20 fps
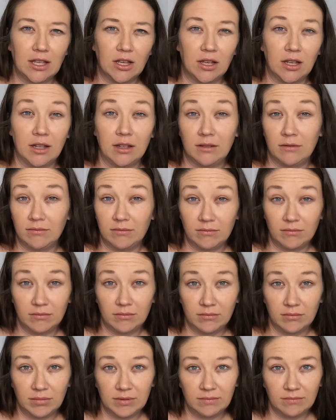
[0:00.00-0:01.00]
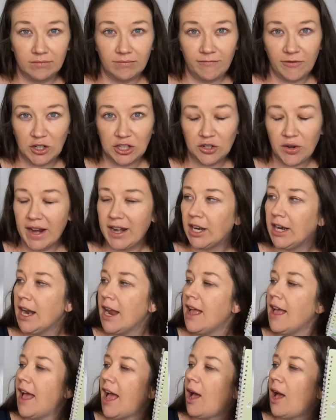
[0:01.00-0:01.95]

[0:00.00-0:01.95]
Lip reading: the first grader.